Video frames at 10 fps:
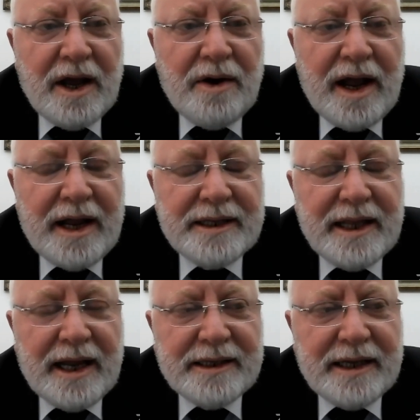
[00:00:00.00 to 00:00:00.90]

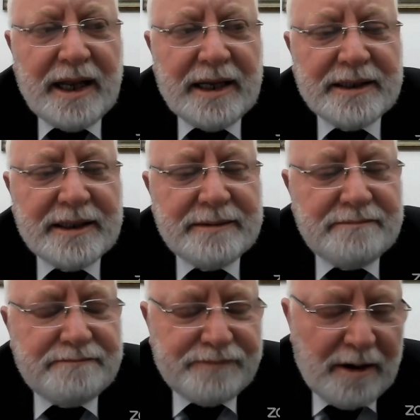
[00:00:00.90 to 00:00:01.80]
And
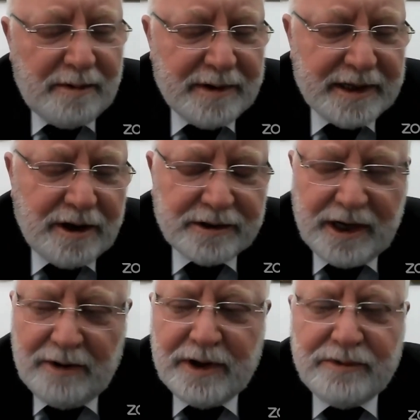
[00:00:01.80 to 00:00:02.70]
probably Dr.
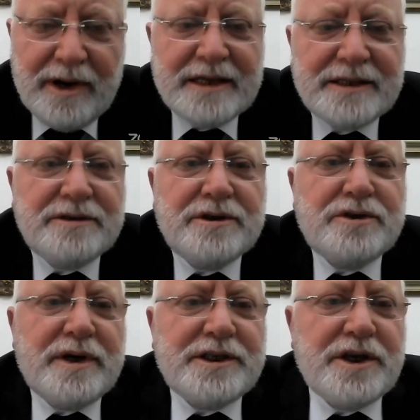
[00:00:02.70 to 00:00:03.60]
Awad will answer
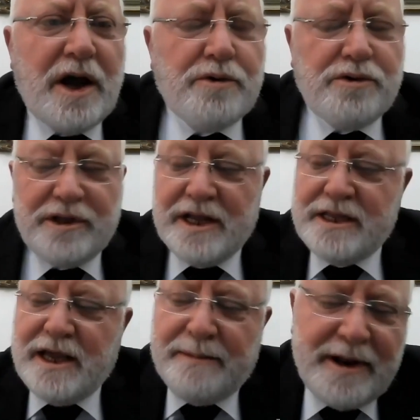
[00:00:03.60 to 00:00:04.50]
this question: how could
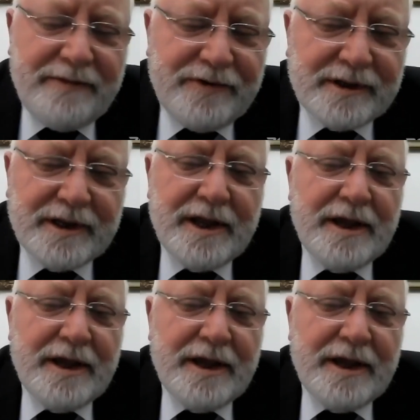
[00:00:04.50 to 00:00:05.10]
India benefit